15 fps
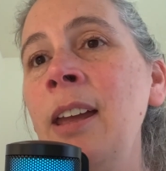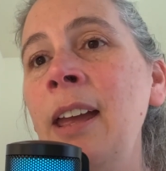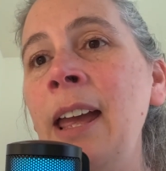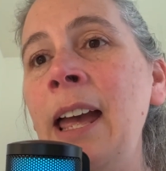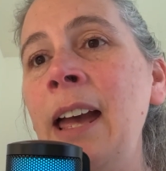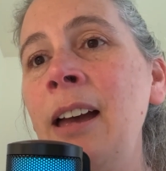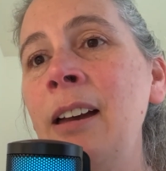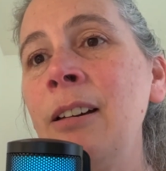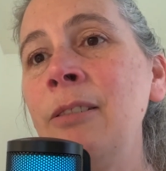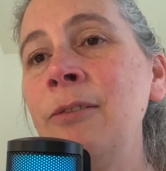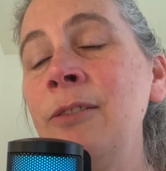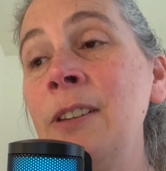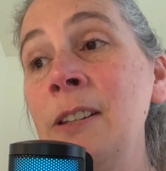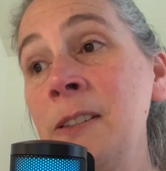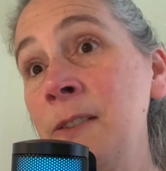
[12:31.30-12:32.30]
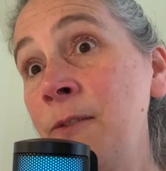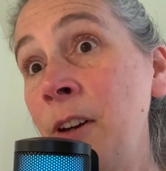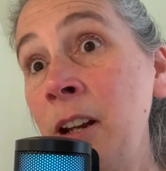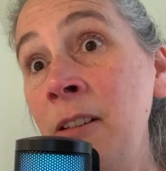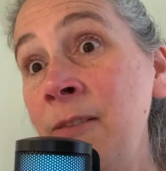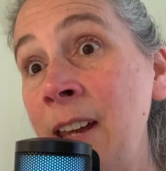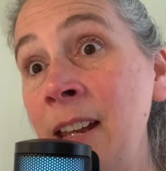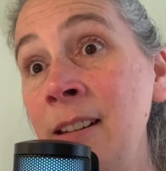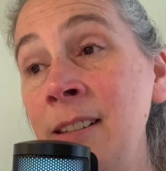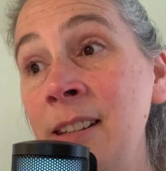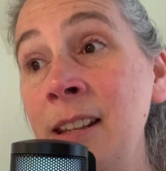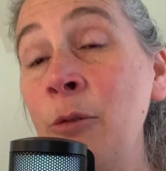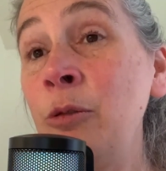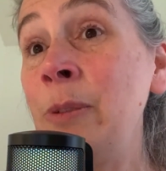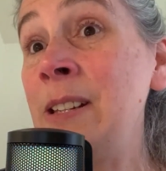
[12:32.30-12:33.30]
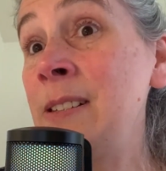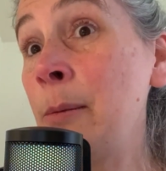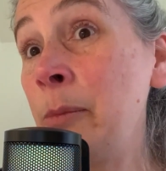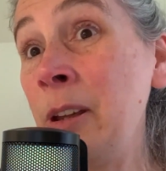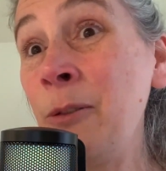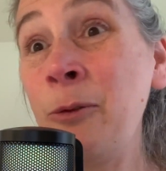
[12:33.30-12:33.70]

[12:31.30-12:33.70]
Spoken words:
have this fun event that would be something